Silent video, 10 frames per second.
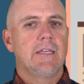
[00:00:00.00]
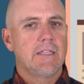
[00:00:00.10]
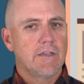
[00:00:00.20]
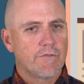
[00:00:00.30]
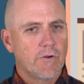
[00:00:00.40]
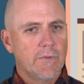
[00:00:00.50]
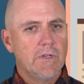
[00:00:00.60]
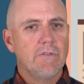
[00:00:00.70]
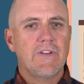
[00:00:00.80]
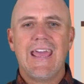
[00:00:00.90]
the
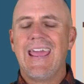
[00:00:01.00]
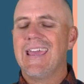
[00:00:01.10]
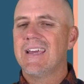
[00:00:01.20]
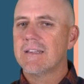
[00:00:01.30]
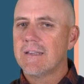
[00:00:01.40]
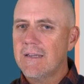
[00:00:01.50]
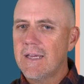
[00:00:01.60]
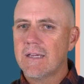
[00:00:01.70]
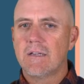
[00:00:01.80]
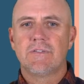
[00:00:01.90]
affirmative and
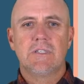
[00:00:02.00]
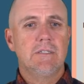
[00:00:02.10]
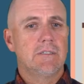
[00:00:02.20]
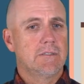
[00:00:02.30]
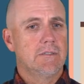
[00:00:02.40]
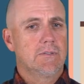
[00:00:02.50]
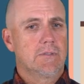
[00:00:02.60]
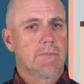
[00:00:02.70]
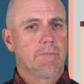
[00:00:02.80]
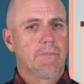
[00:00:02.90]
negative sentences.
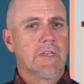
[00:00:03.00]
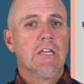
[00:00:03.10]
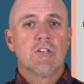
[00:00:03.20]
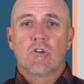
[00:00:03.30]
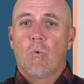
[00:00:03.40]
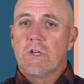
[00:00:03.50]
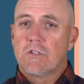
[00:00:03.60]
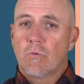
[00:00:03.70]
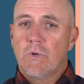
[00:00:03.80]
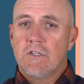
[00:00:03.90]
So what
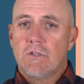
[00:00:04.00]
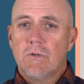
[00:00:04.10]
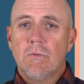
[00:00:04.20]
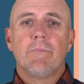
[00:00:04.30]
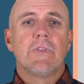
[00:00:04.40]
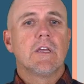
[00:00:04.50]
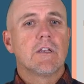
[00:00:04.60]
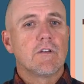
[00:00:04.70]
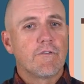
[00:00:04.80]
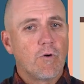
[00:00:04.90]
do we do
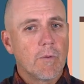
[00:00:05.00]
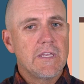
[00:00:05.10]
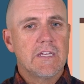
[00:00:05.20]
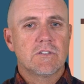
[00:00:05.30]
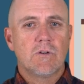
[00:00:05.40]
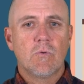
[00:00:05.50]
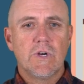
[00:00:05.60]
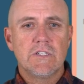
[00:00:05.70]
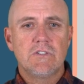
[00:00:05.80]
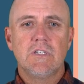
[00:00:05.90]
to form a yes-no
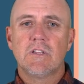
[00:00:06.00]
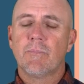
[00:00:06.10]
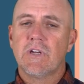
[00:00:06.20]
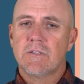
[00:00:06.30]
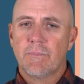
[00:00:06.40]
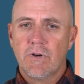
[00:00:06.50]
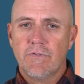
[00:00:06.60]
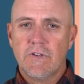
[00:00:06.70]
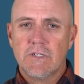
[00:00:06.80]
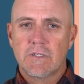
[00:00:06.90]
question in the present
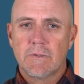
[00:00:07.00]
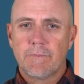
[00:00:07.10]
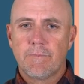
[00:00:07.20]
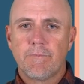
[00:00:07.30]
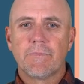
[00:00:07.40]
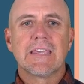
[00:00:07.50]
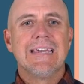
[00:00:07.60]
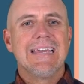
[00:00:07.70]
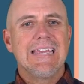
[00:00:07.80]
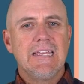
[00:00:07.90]
perfect?
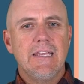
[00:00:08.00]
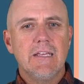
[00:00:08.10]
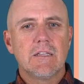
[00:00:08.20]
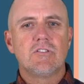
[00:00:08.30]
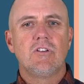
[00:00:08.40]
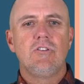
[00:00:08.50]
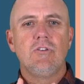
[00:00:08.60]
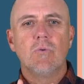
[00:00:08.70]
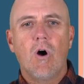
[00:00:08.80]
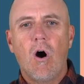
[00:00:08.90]
In English,
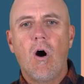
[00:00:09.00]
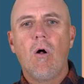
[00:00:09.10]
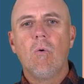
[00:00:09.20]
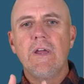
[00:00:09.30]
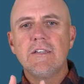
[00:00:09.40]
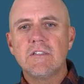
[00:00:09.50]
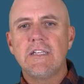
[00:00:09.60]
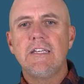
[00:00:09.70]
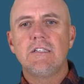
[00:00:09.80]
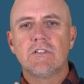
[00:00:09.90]
you always
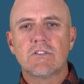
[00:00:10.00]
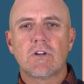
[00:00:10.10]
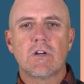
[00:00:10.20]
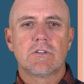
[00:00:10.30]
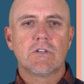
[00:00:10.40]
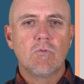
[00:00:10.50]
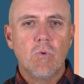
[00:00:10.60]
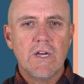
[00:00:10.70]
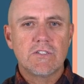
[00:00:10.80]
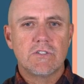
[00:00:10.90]
need to start the
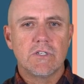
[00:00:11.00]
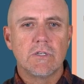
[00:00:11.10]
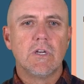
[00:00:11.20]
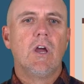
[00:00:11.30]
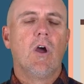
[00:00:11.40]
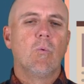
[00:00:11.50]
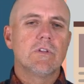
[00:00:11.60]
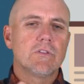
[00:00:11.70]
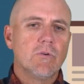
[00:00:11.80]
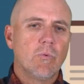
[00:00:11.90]
question
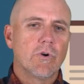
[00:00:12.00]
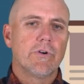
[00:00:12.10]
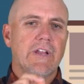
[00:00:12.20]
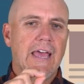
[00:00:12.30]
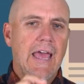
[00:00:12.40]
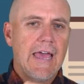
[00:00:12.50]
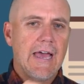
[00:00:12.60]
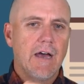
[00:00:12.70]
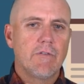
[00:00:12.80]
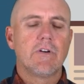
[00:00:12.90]
with the word
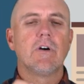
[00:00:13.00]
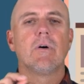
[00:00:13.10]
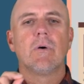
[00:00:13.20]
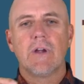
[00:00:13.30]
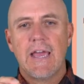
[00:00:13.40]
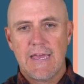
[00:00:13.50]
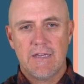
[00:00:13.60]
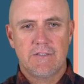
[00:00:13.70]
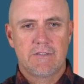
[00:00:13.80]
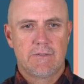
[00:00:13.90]
have or
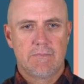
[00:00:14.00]
has.